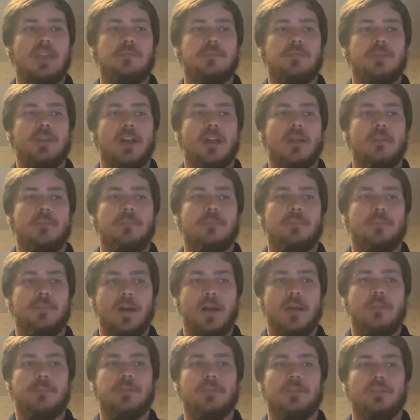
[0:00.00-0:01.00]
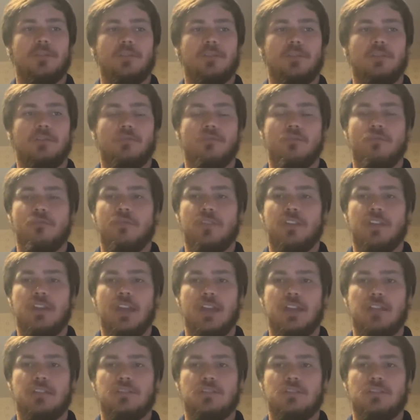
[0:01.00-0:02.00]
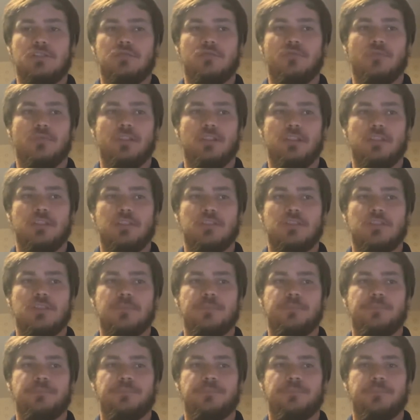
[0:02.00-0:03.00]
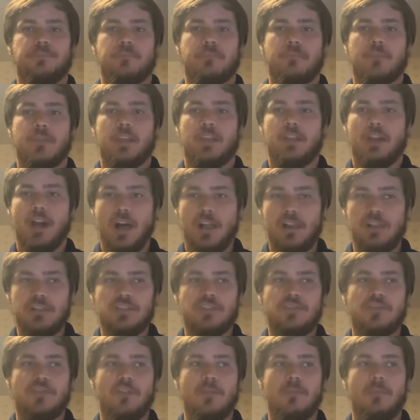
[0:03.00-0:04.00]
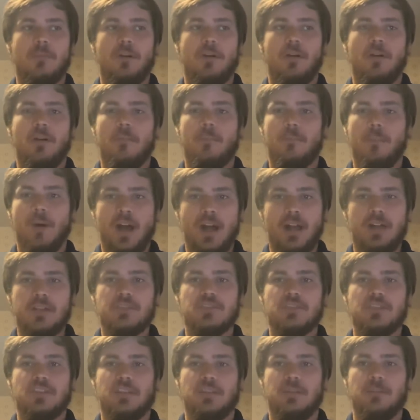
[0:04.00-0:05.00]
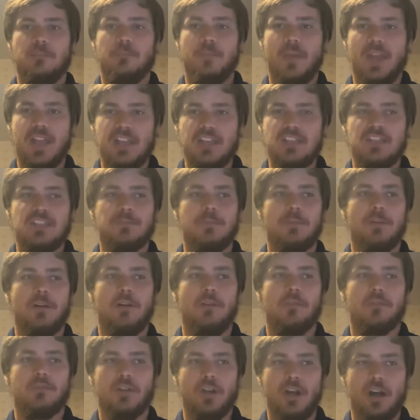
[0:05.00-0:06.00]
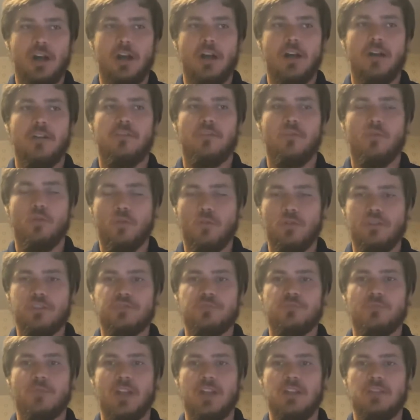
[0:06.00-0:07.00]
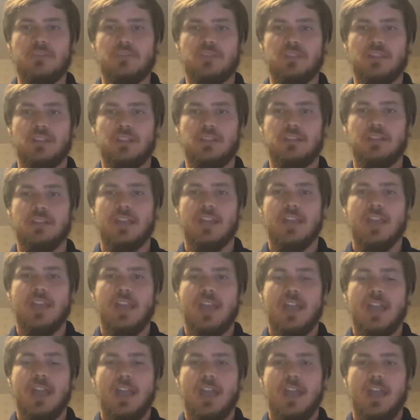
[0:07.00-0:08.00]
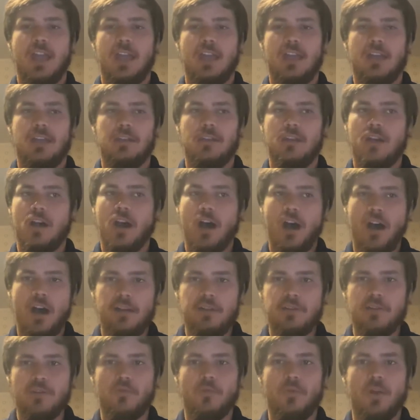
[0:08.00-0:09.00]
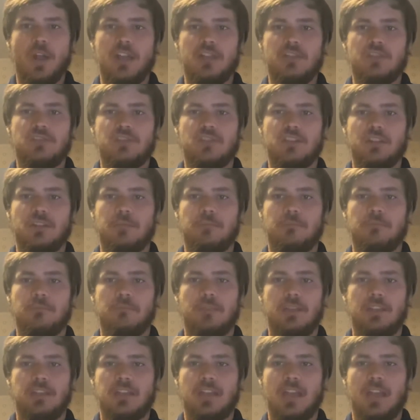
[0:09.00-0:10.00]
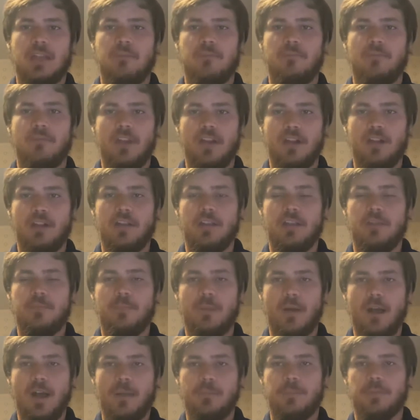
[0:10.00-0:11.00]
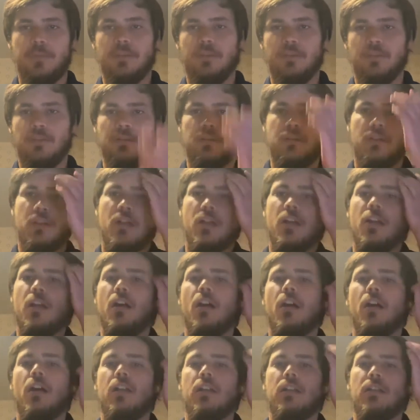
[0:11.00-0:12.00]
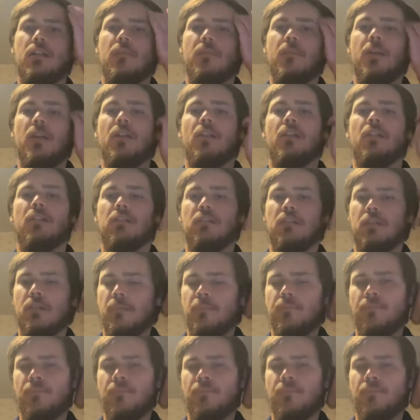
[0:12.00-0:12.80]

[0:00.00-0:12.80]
popular and grew in the 1920s. College football, boxing, baseball, golf, horse racing, and auto racing became very popular in America.